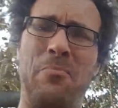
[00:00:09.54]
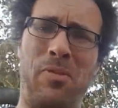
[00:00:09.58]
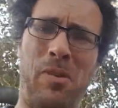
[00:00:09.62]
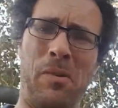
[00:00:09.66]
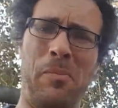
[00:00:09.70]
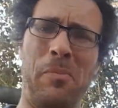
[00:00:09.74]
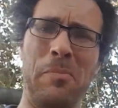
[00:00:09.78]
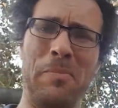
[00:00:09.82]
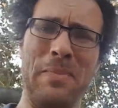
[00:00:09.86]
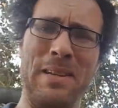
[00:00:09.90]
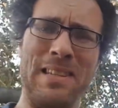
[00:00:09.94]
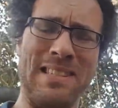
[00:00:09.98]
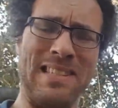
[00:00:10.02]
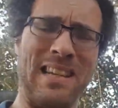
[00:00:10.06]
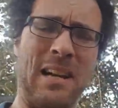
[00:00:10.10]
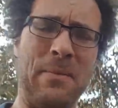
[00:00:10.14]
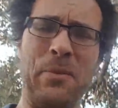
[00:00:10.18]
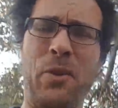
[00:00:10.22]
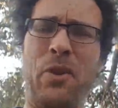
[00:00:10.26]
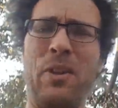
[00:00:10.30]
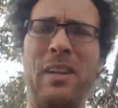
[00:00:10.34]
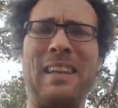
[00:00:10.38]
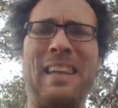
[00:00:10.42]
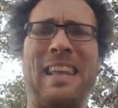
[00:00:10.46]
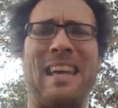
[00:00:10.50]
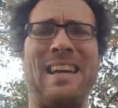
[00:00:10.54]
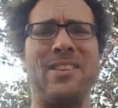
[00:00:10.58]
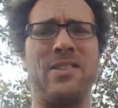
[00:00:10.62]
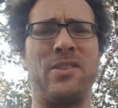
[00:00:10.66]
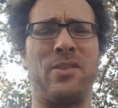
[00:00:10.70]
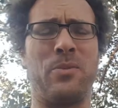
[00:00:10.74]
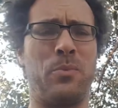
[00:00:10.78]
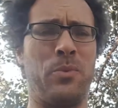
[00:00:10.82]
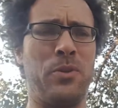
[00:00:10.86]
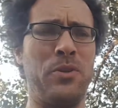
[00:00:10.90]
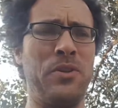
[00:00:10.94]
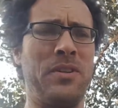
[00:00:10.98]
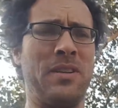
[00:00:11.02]
Problem is, I'm not allowed
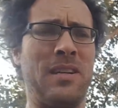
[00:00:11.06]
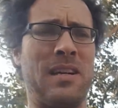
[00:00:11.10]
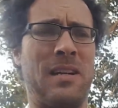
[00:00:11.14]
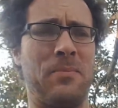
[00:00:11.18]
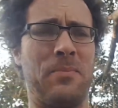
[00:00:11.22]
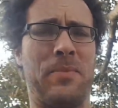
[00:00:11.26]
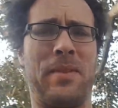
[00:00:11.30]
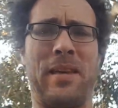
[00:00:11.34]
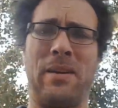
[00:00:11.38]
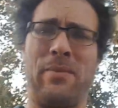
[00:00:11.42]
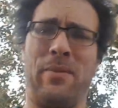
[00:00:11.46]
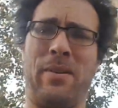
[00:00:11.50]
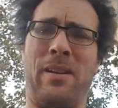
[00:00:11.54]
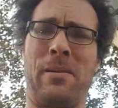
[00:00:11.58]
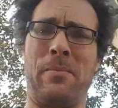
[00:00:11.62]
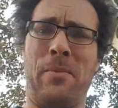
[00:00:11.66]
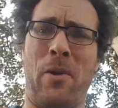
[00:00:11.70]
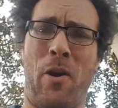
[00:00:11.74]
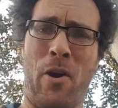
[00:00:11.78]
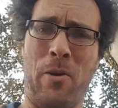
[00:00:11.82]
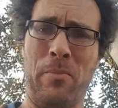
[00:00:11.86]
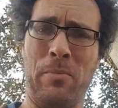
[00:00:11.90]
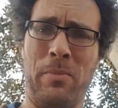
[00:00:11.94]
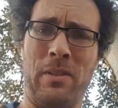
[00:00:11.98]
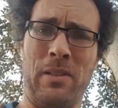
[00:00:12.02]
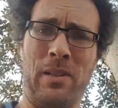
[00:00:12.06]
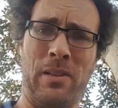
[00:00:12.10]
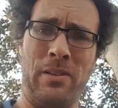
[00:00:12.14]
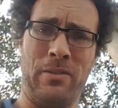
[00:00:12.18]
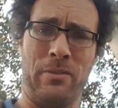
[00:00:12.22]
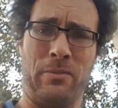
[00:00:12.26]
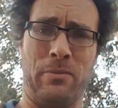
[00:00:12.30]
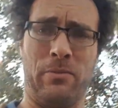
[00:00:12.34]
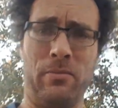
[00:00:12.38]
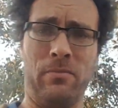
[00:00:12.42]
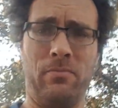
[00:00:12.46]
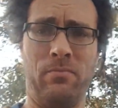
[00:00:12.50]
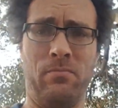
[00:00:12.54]
to work up there when I'm home
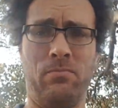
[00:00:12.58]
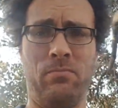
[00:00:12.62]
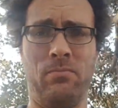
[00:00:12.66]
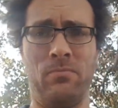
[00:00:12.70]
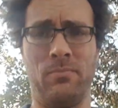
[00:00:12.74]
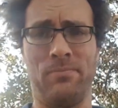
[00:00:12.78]
alone.